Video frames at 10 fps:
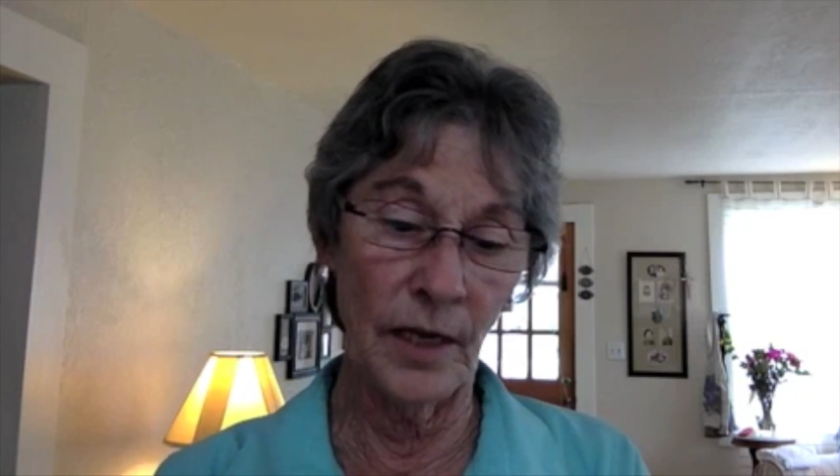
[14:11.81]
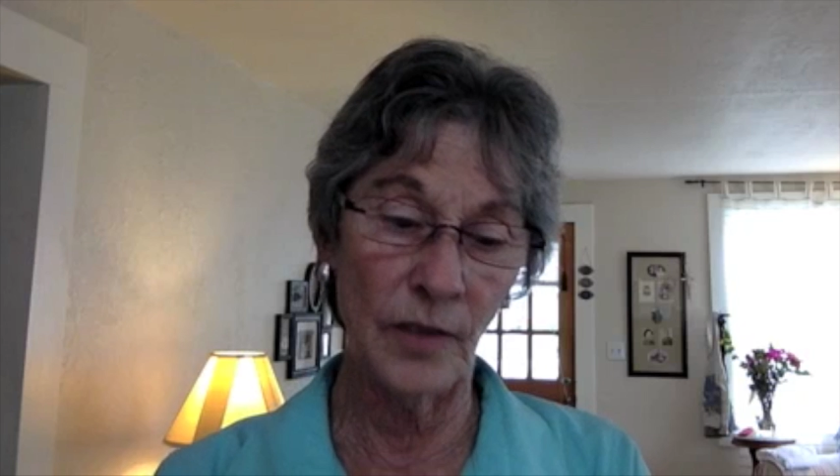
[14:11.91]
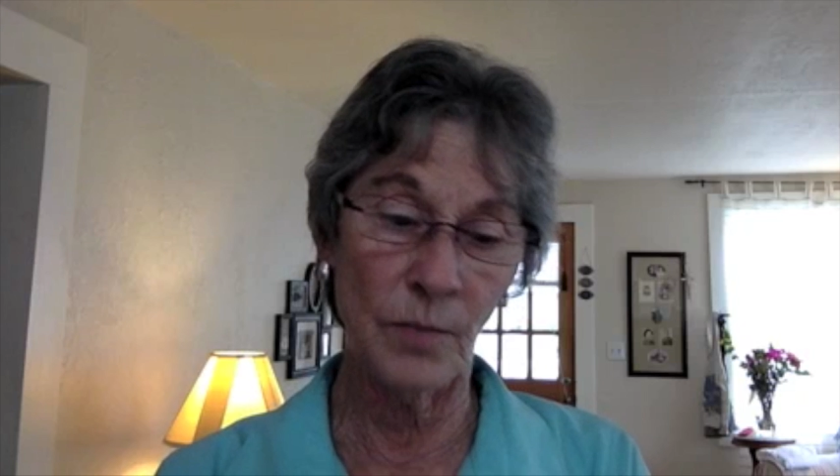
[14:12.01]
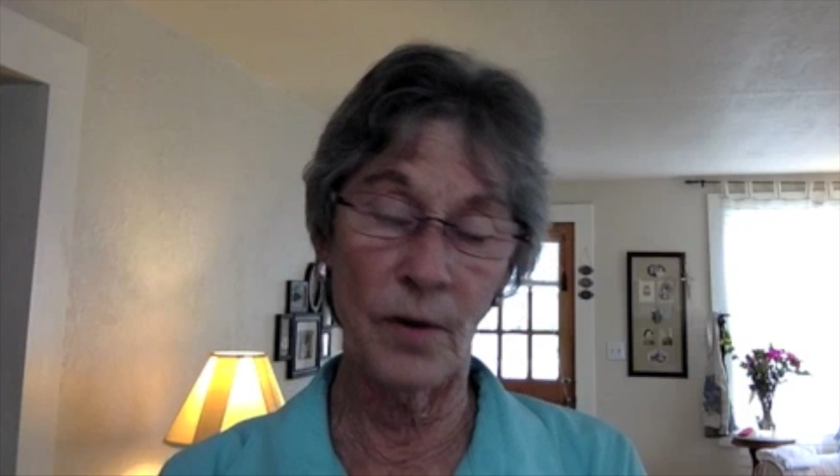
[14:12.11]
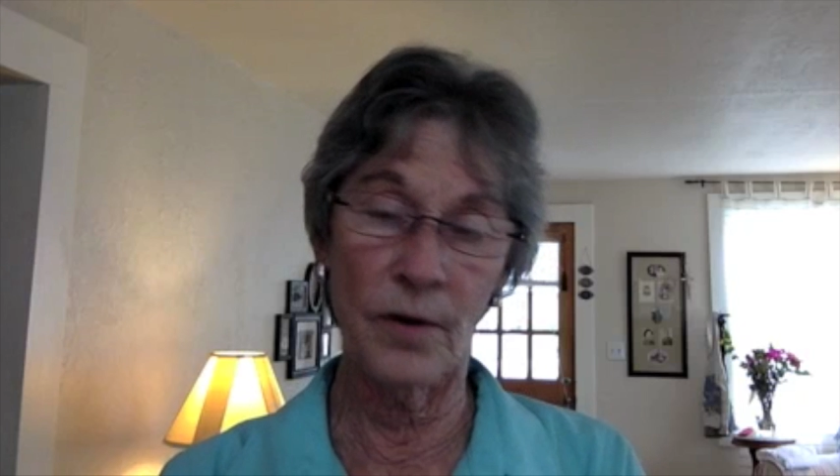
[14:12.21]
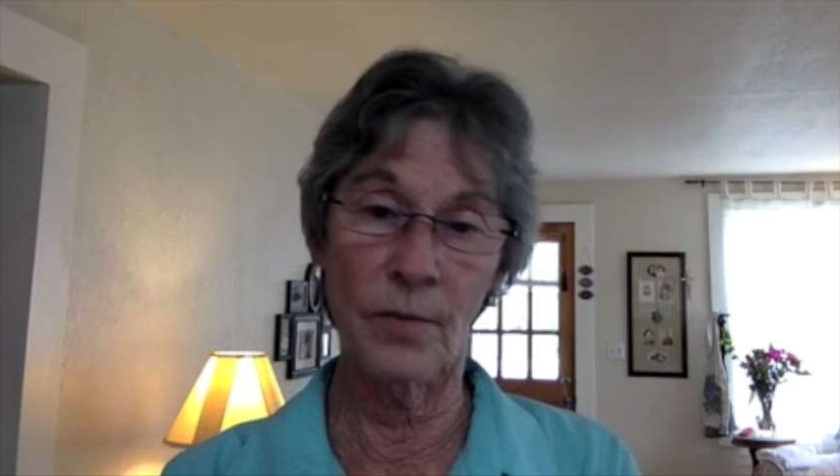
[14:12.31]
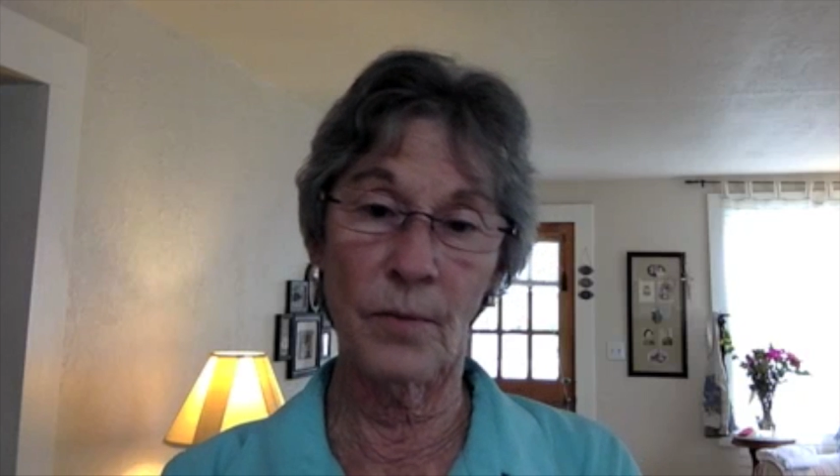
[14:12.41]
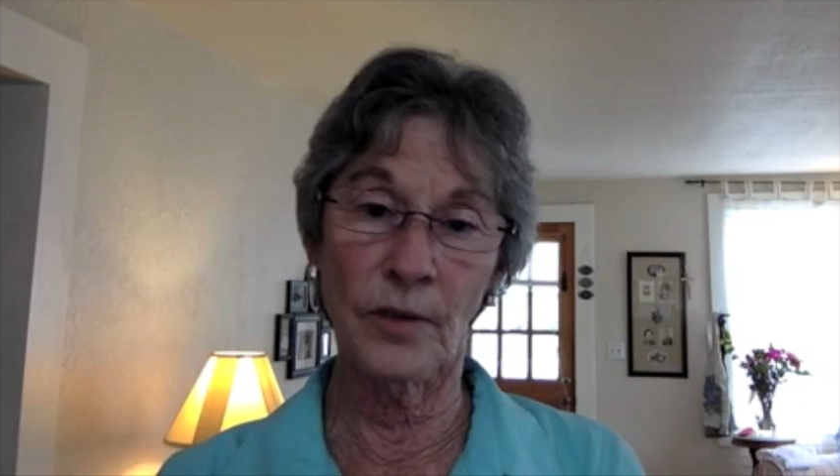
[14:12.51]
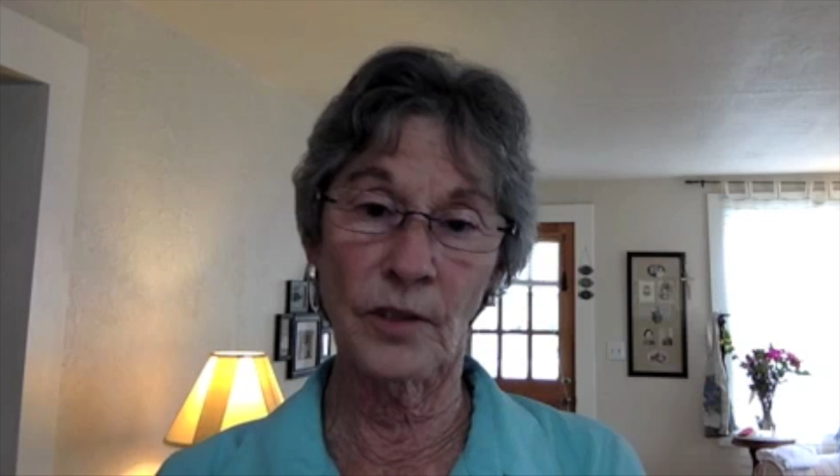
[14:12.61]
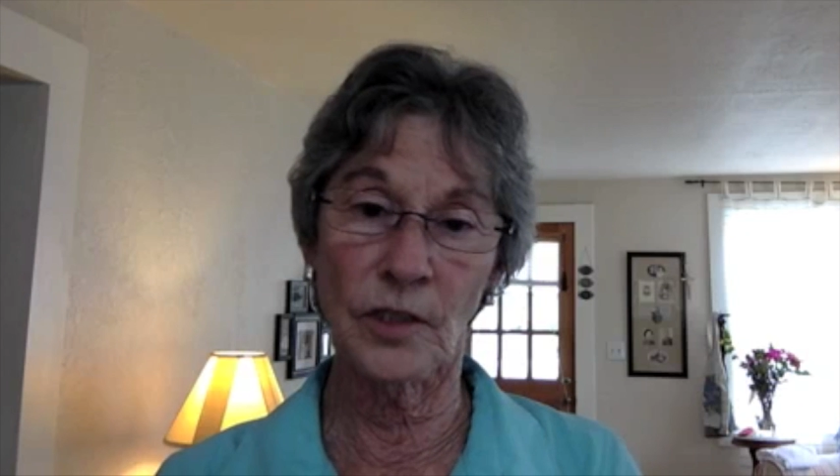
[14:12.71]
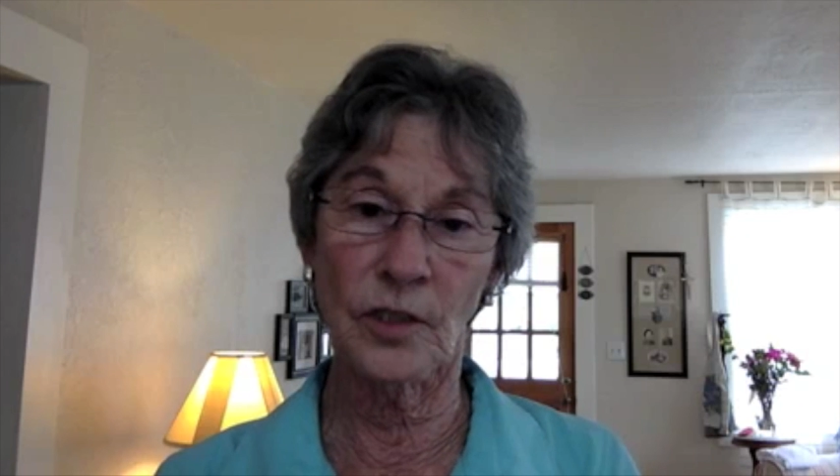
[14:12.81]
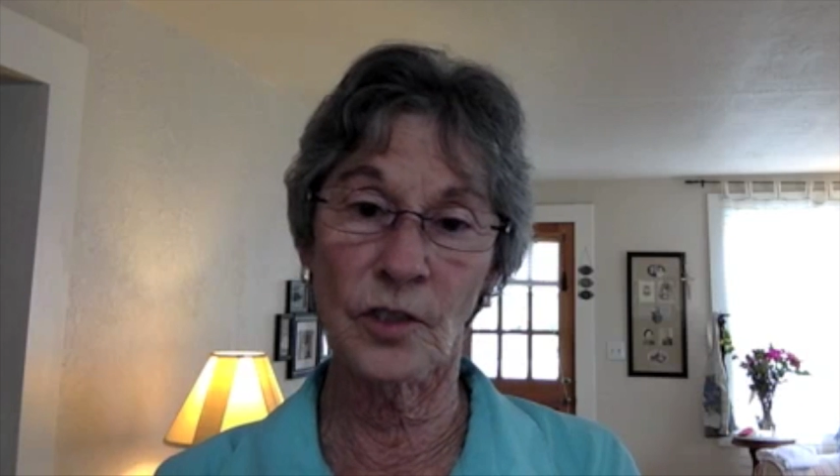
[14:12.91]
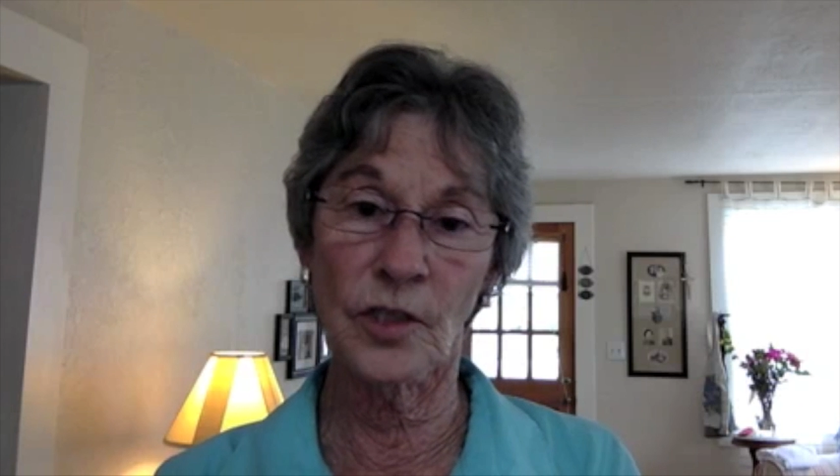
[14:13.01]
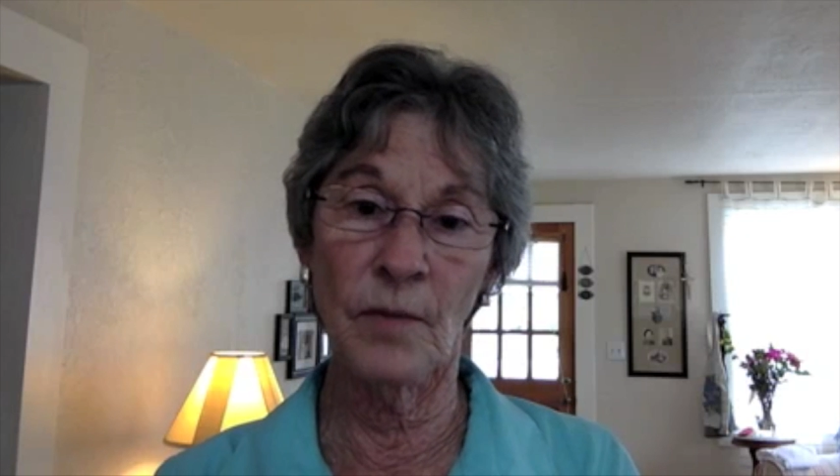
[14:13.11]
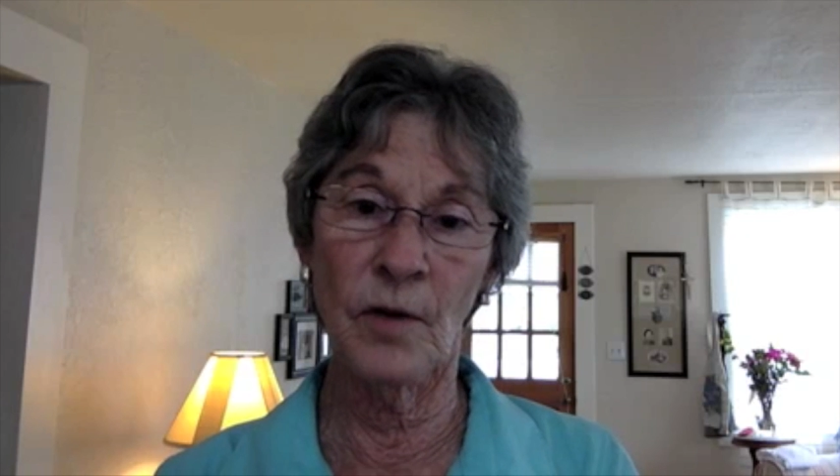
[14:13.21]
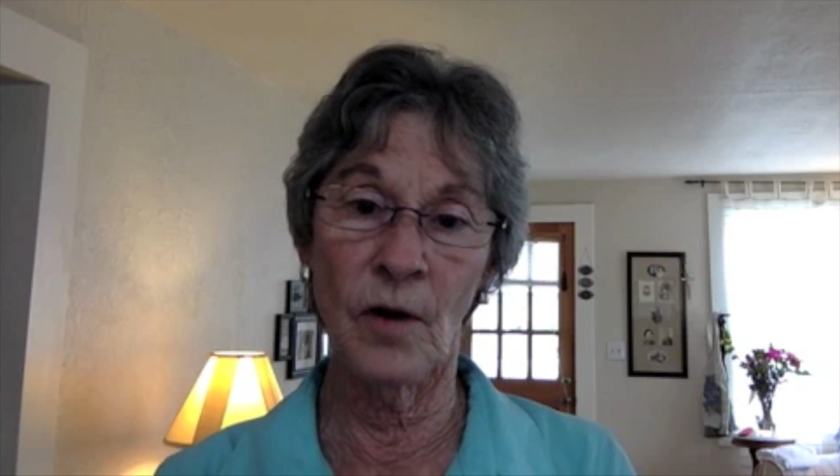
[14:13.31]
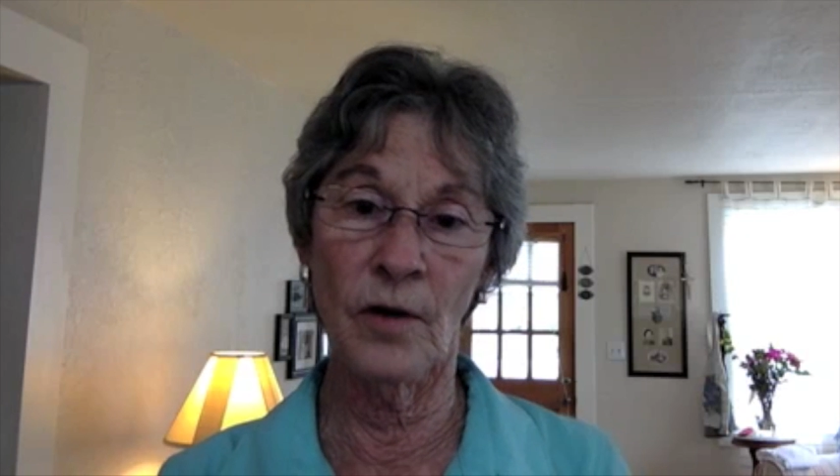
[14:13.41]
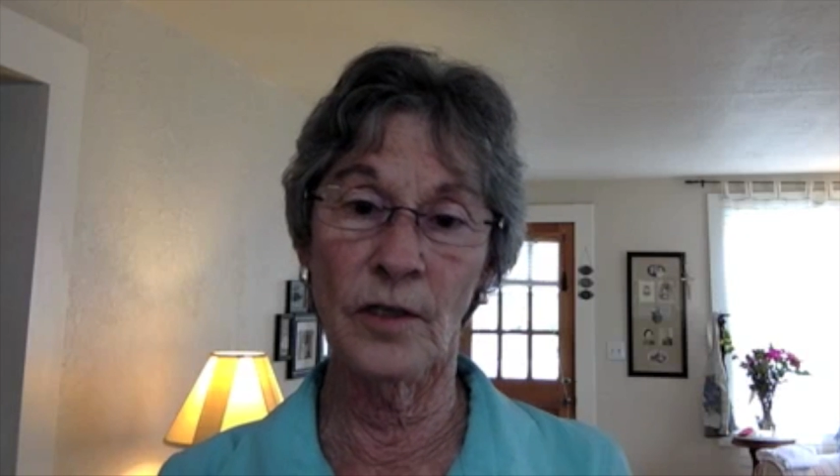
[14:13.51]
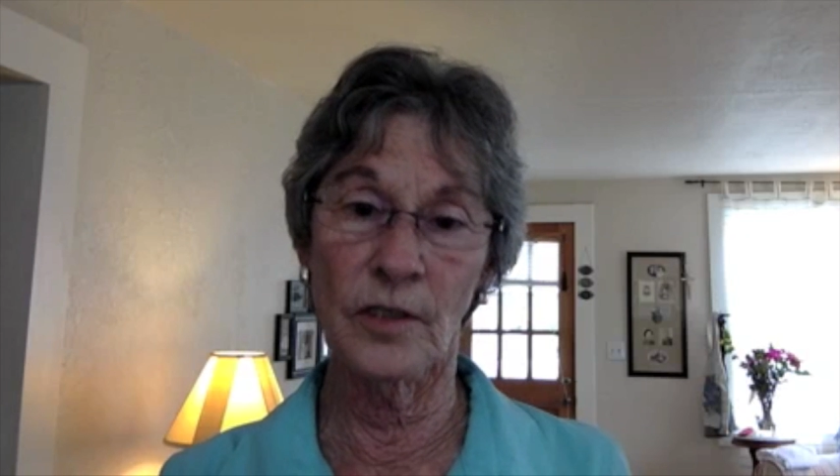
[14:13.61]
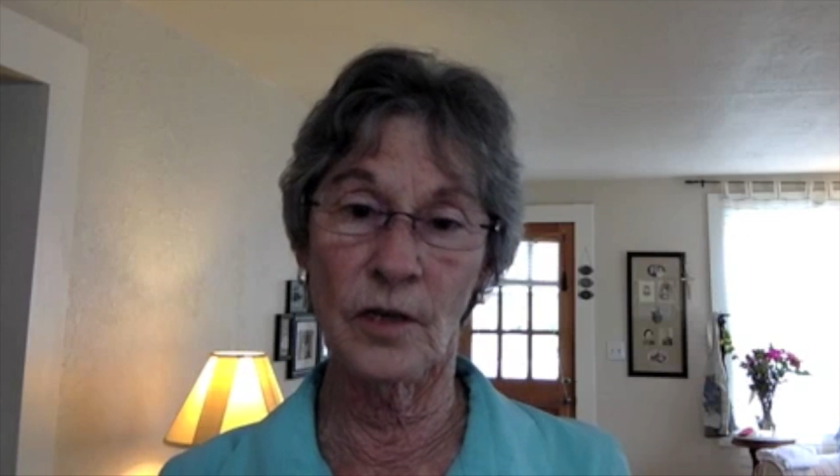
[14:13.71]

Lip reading: and it's part of the process of the seminar,